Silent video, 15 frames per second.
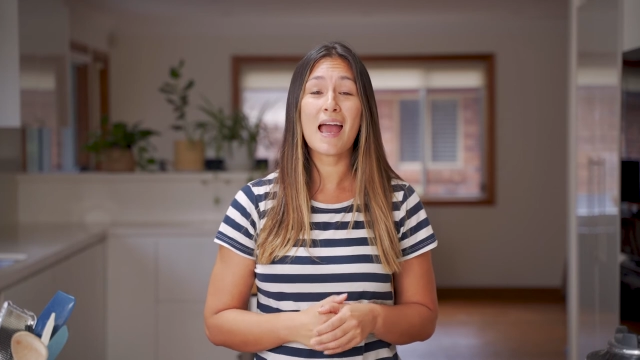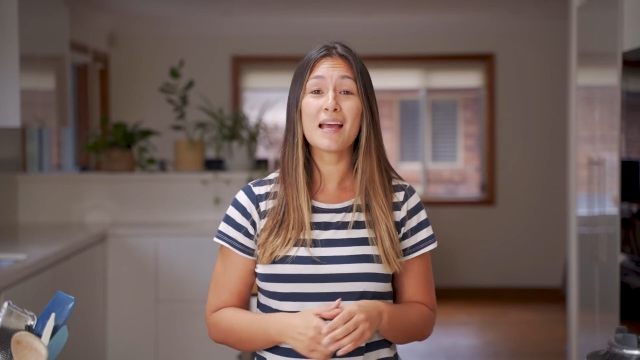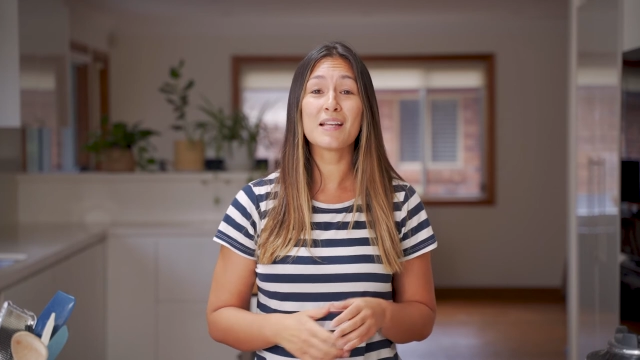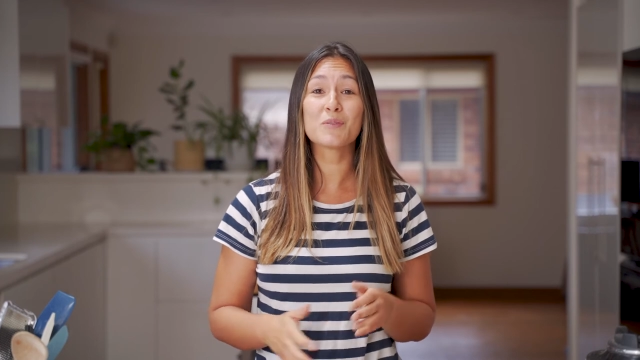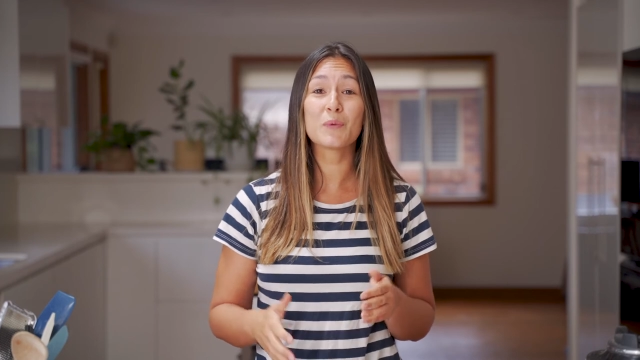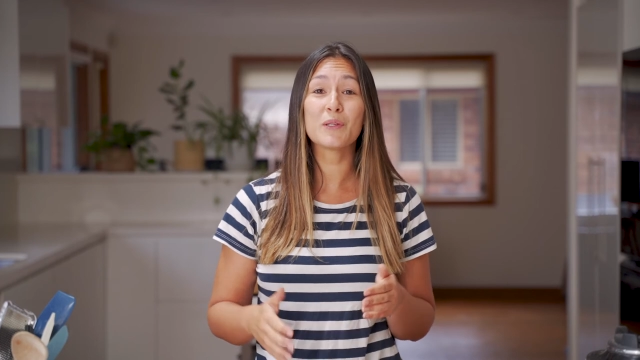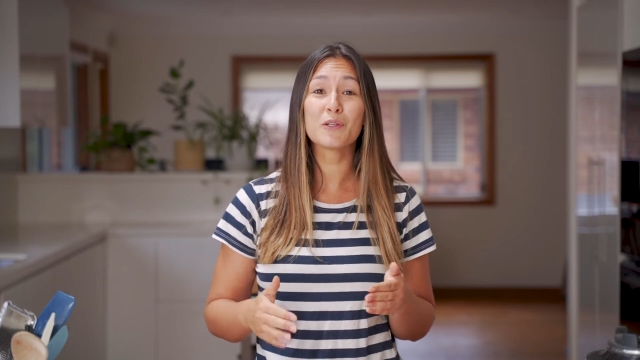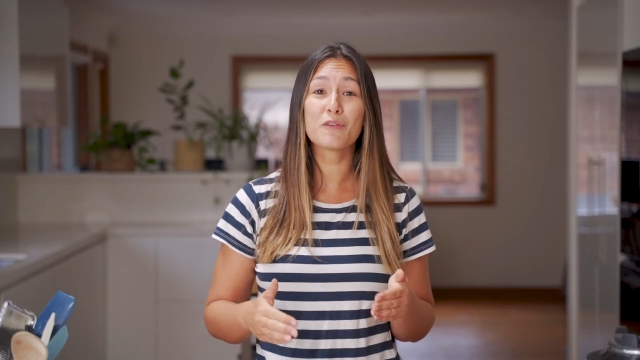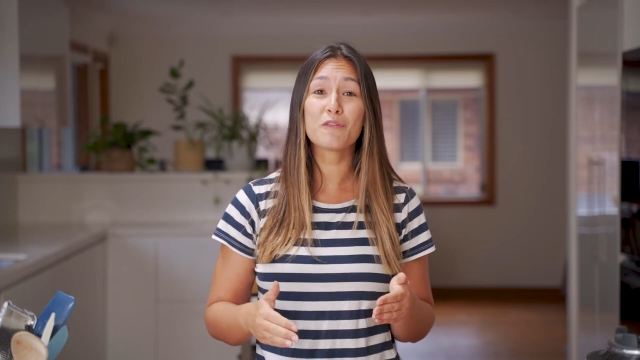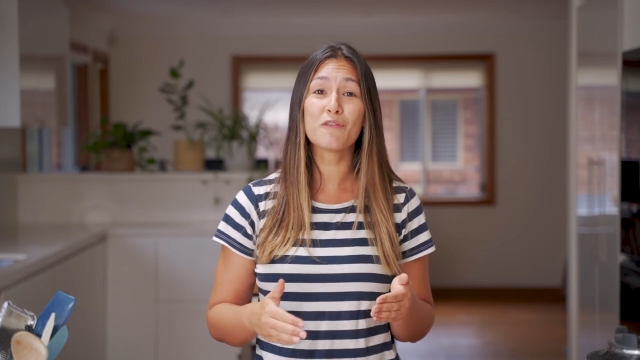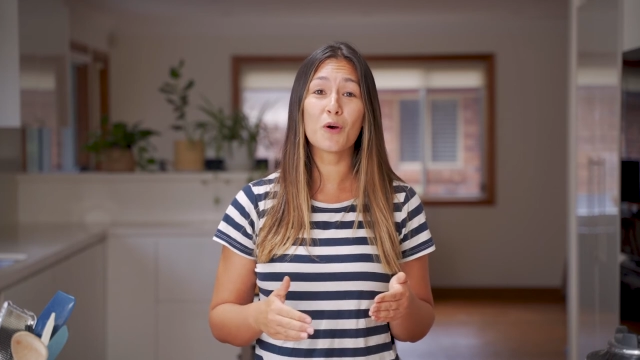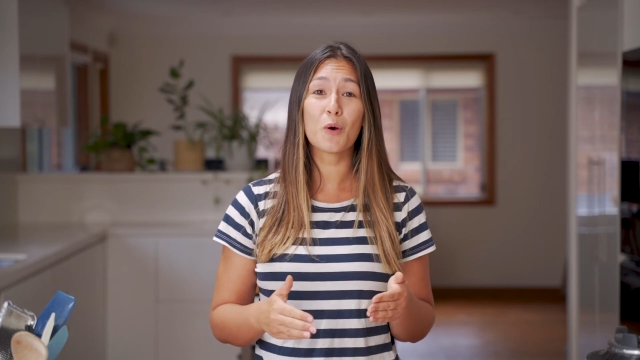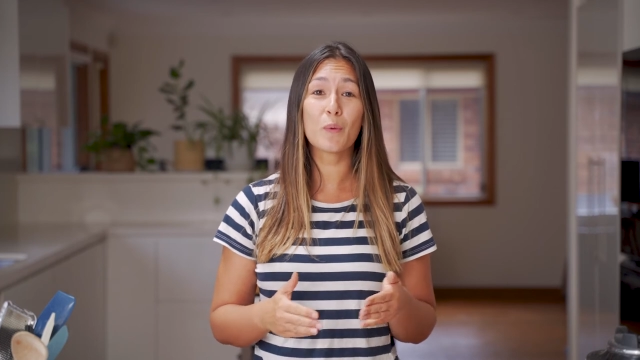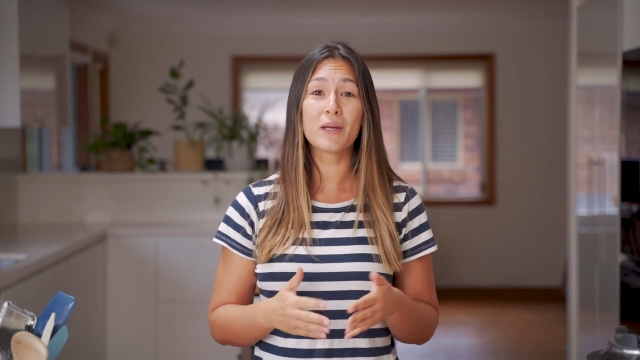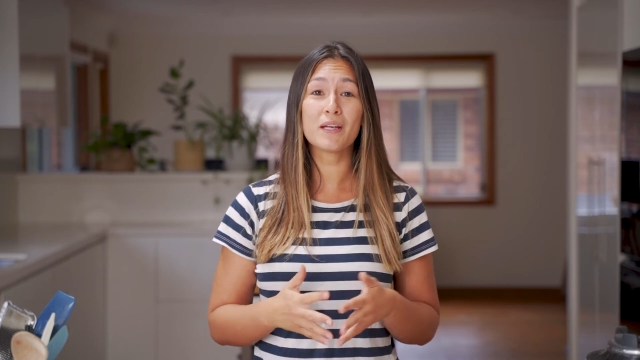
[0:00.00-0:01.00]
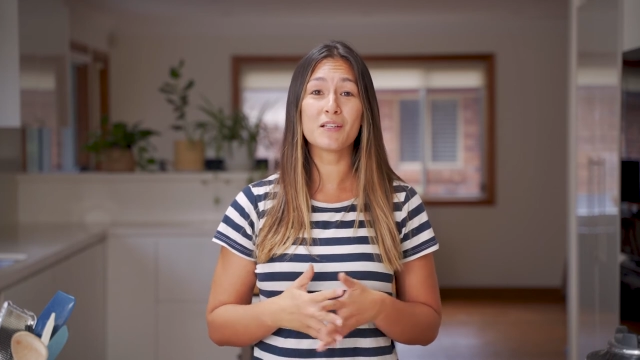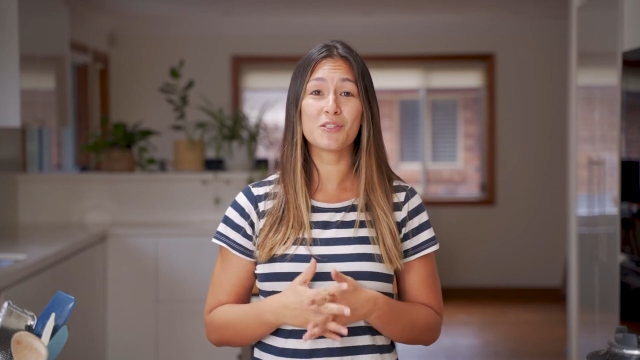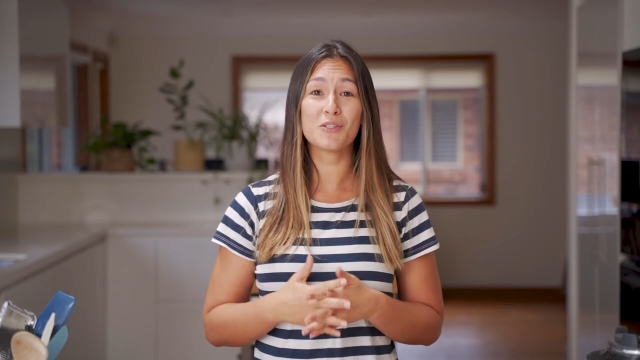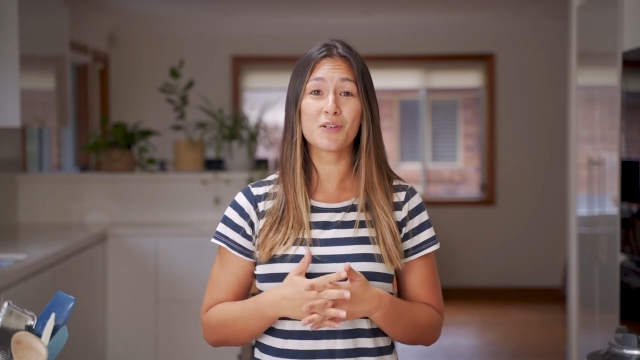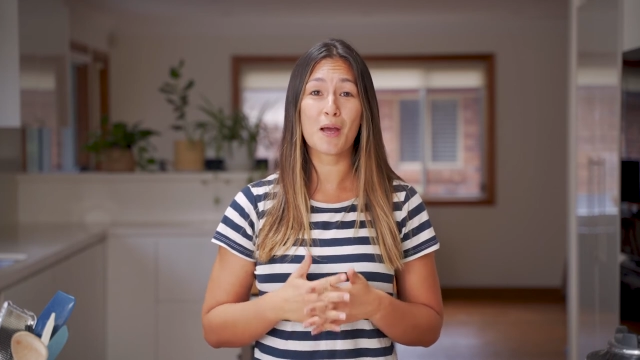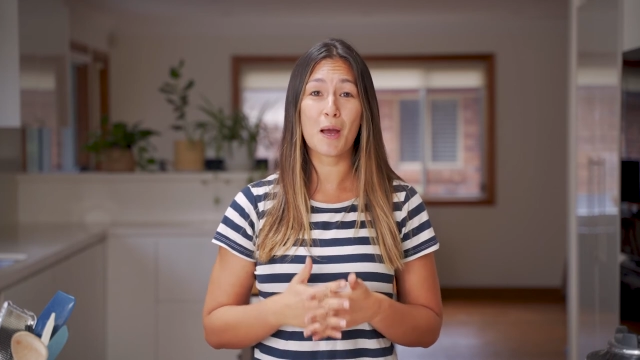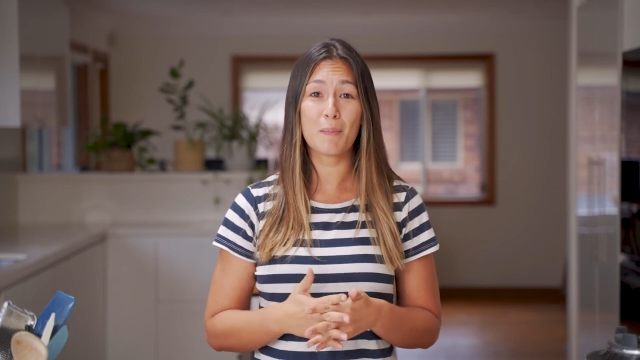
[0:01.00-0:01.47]
and we look forward
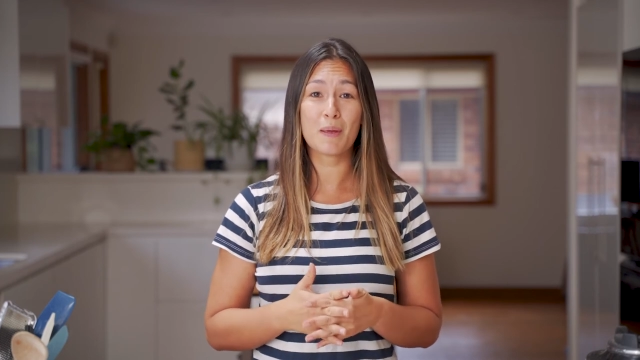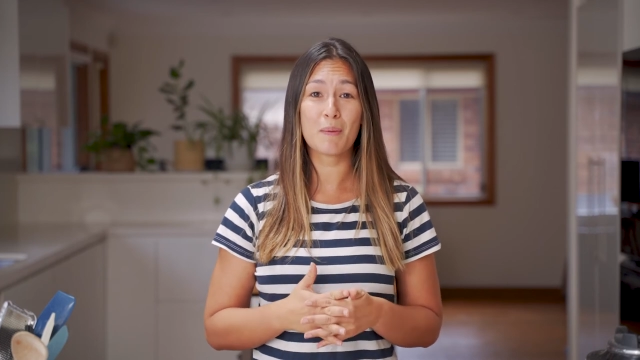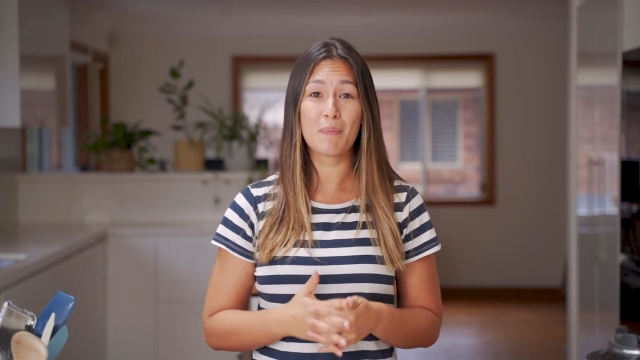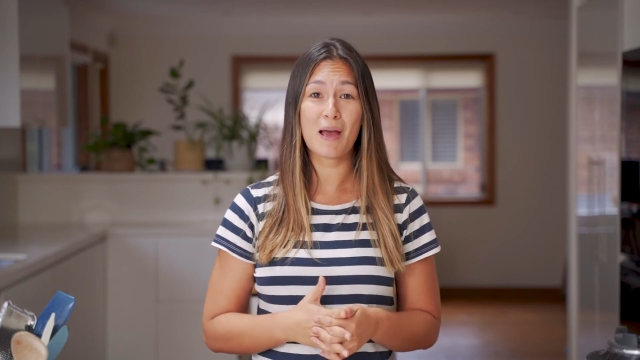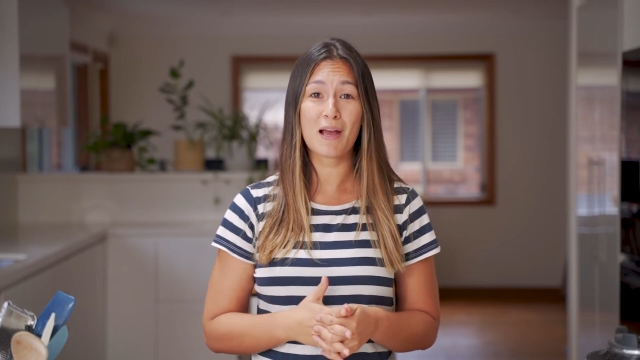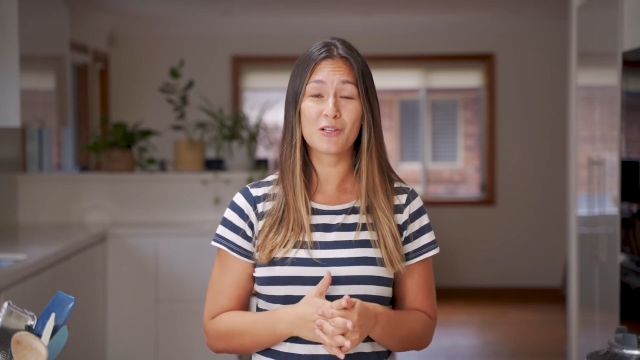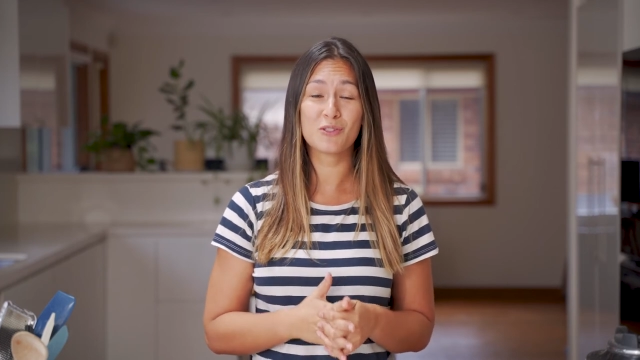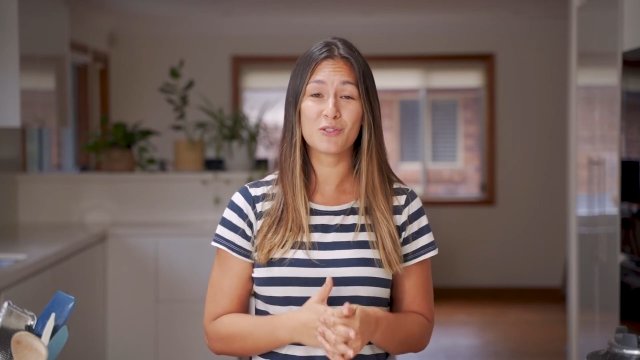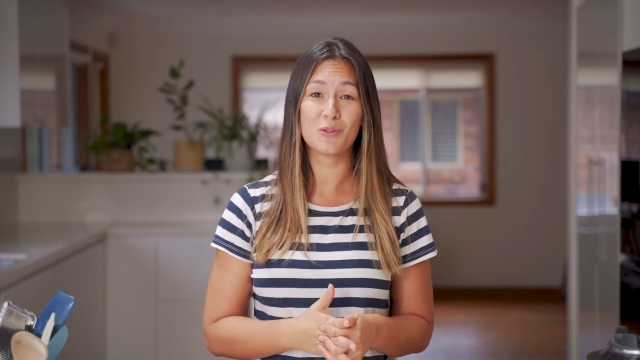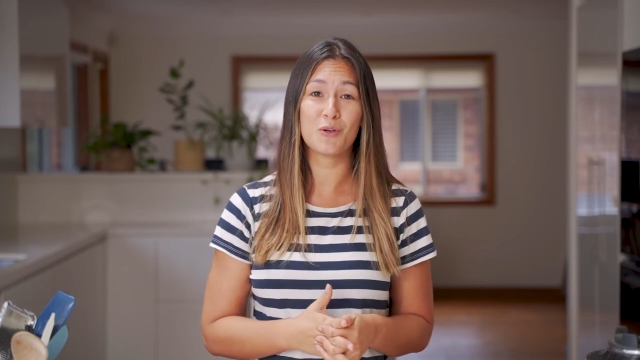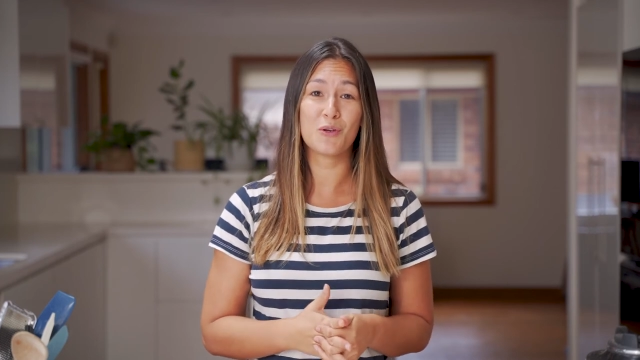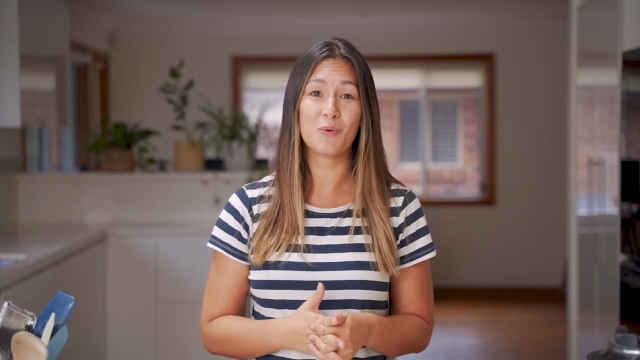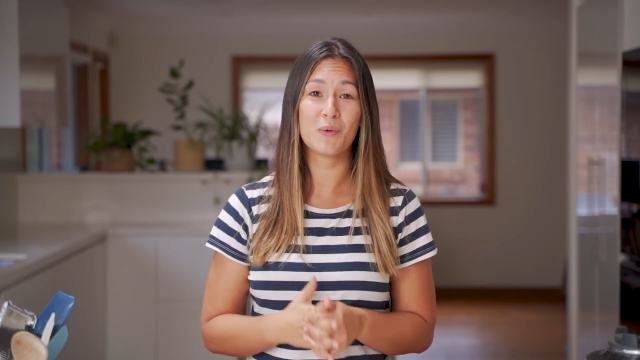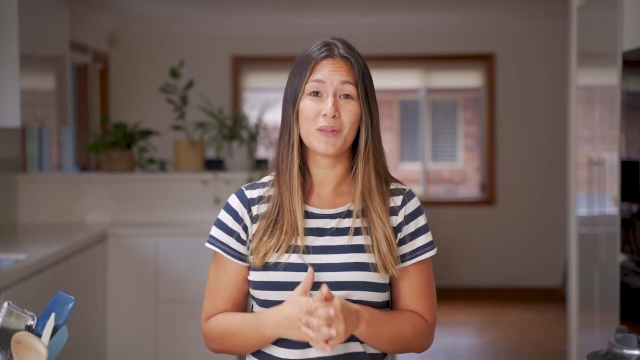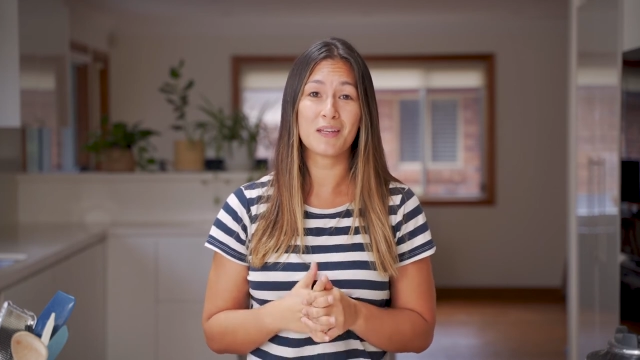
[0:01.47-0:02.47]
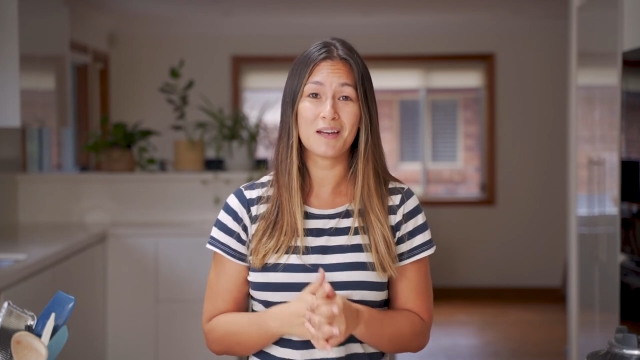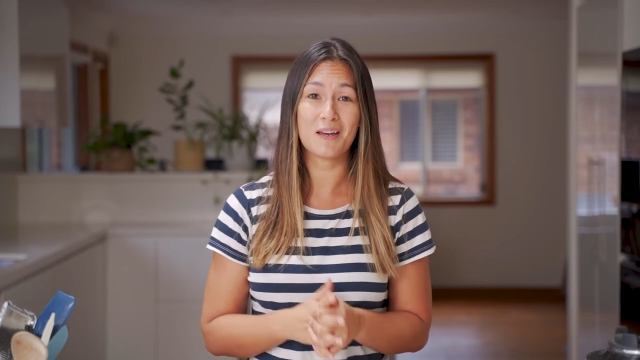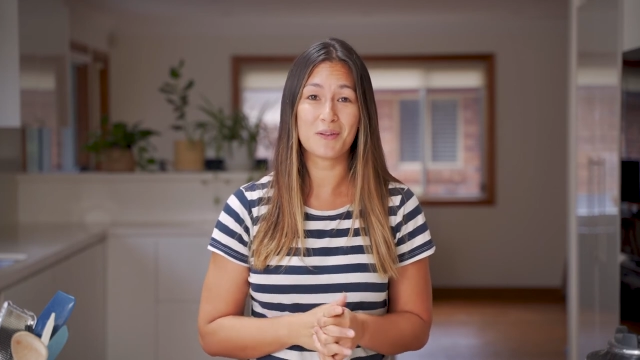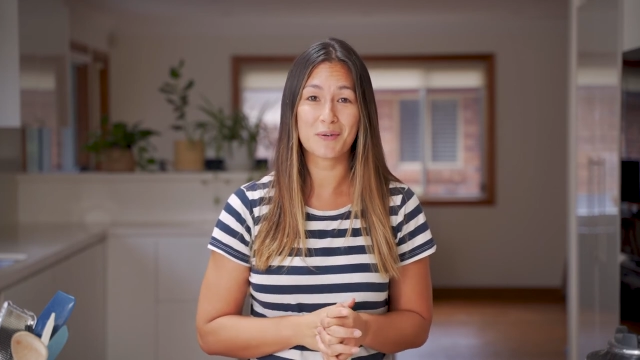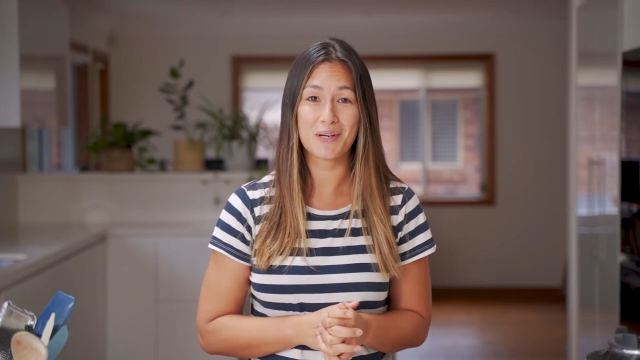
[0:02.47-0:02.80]
to coming back soon with another